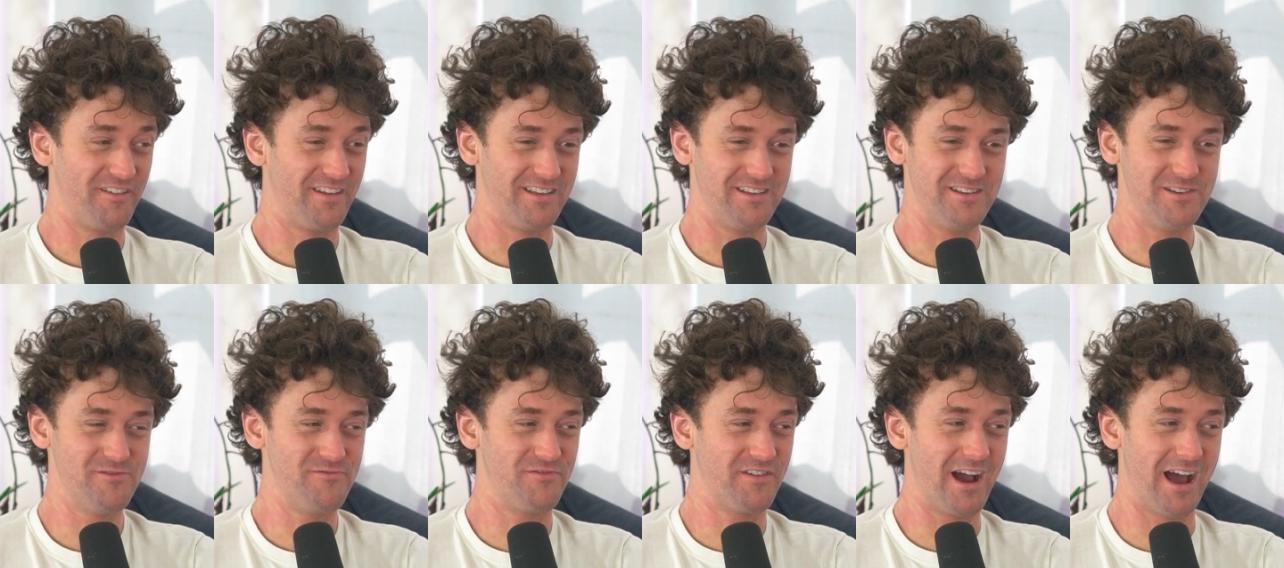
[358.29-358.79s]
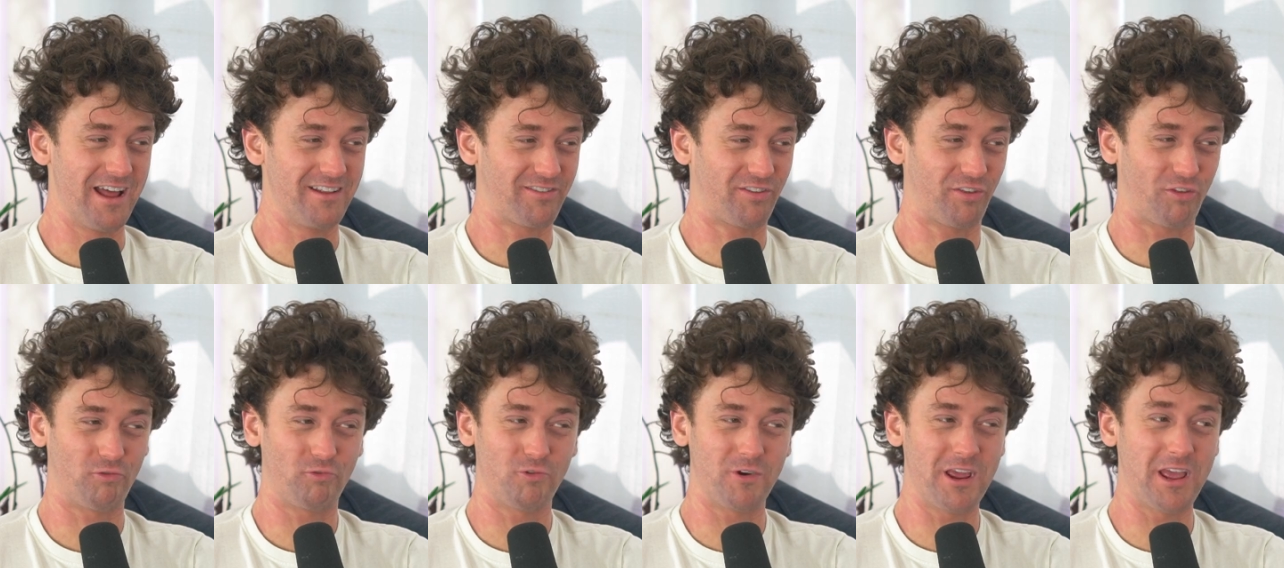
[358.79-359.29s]
You've got
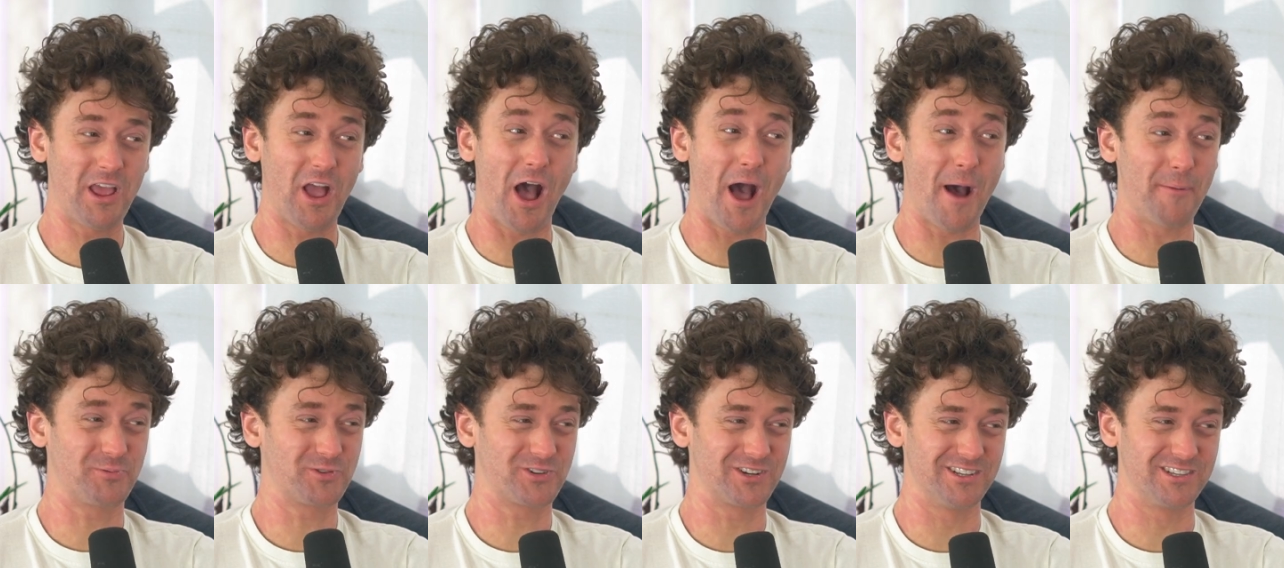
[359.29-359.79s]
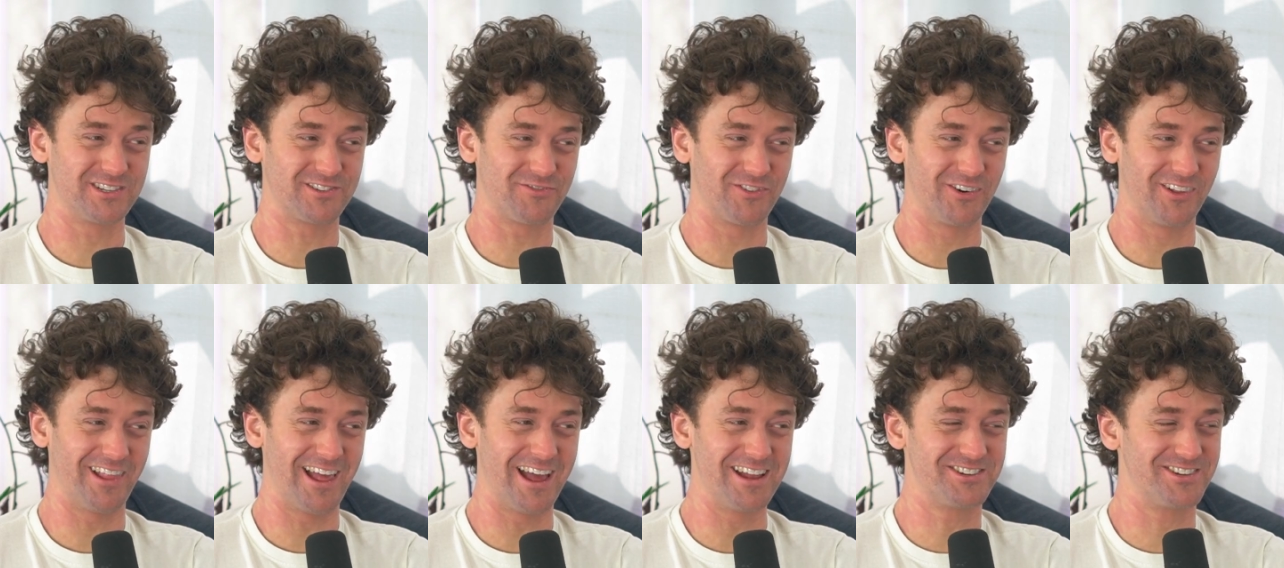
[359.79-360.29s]
3 options
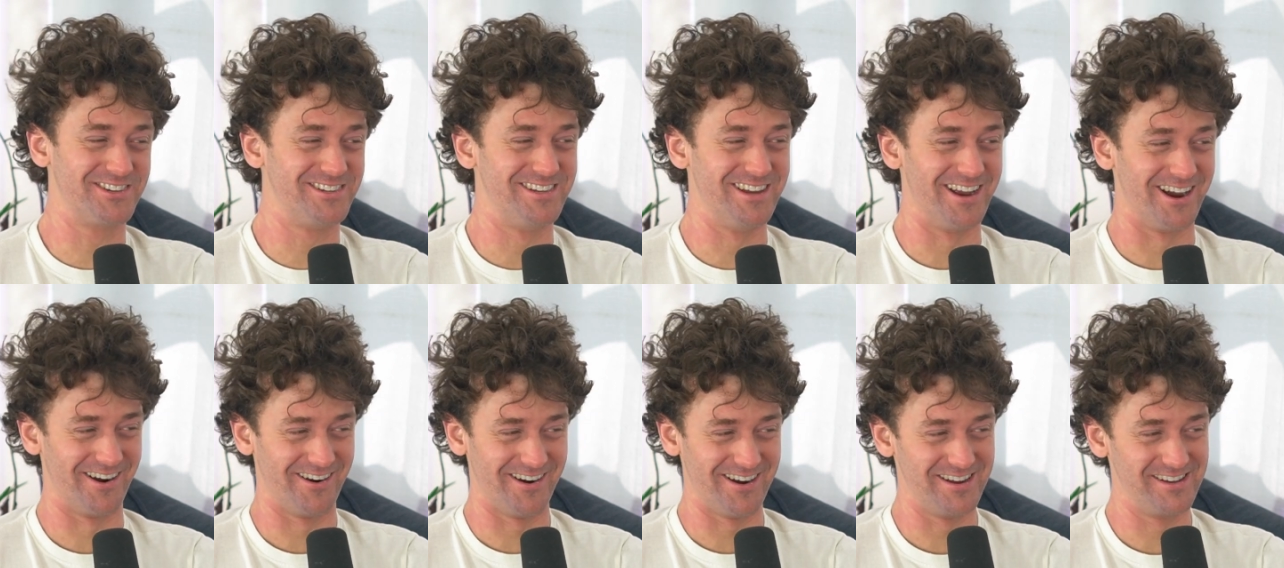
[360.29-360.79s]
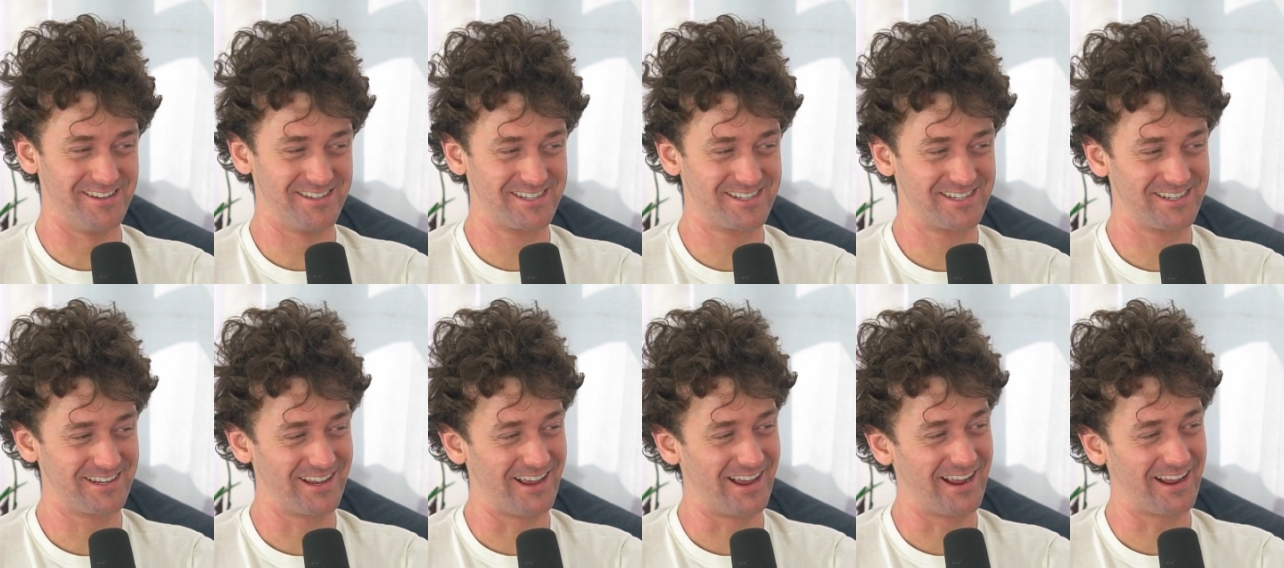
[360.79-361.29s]
for
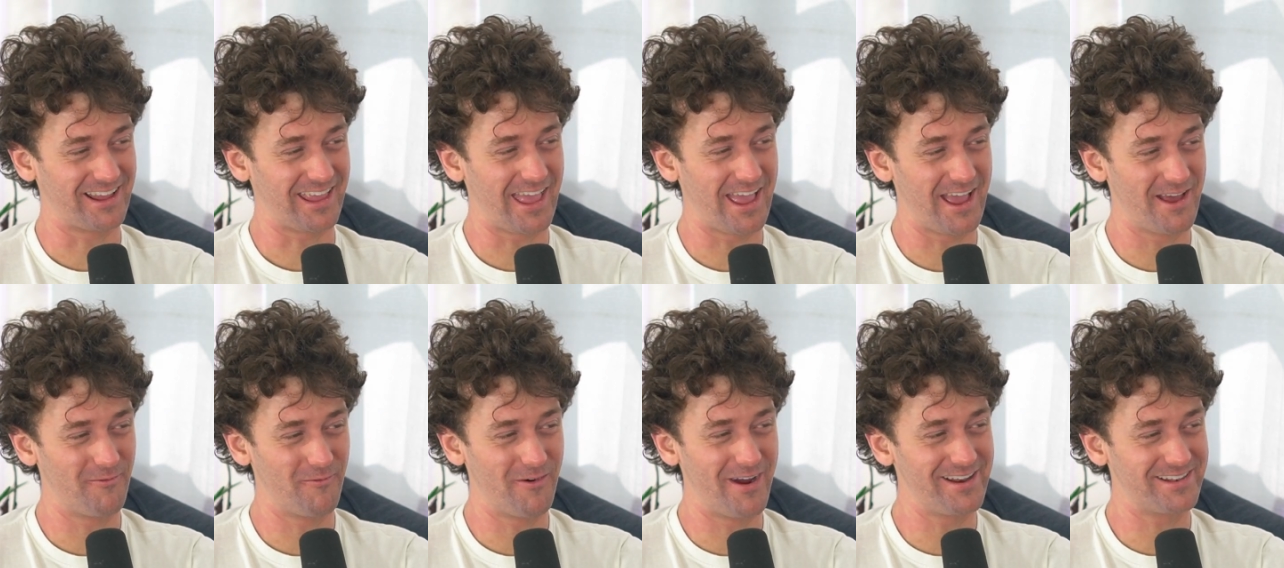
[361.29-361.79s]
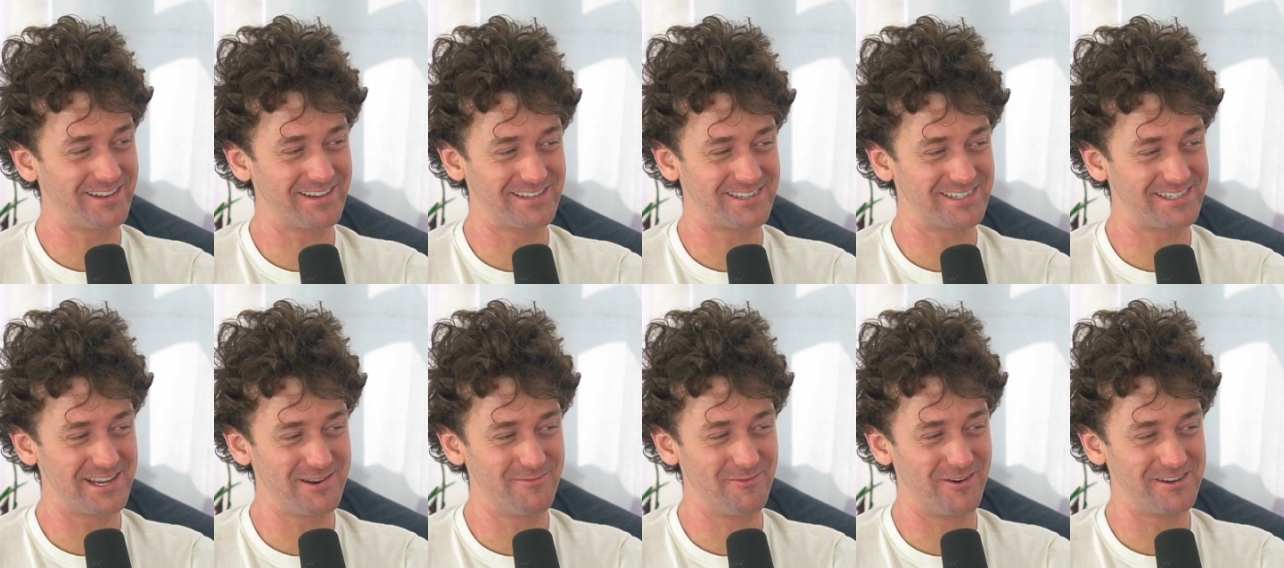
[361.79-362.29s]
legendaries. I can't wait to
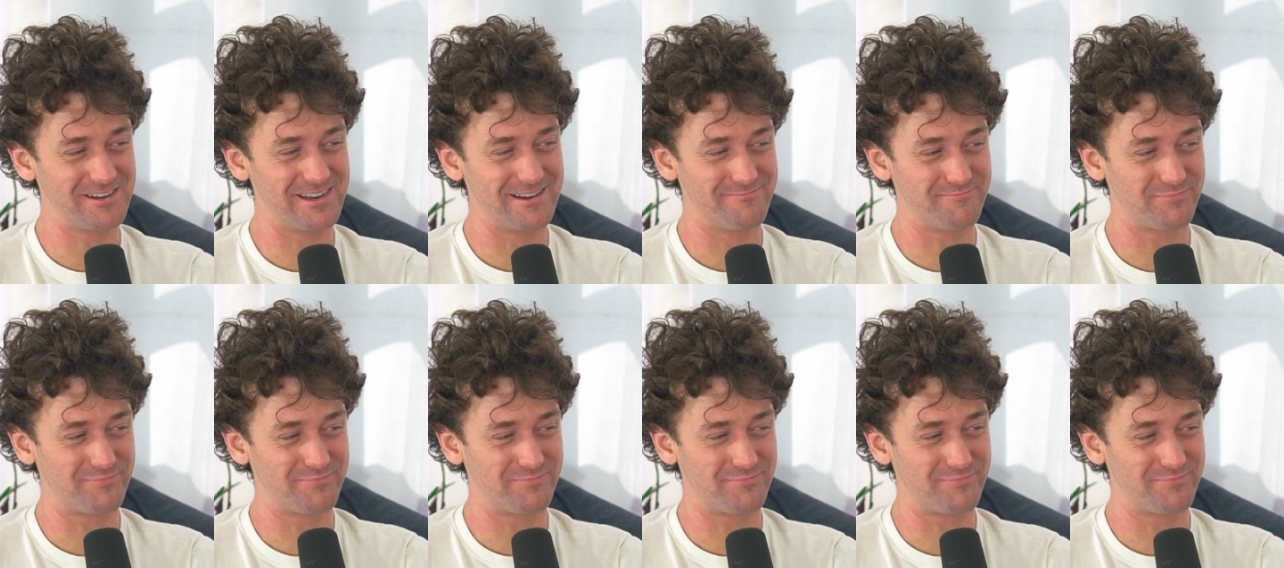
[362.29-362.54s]
see what you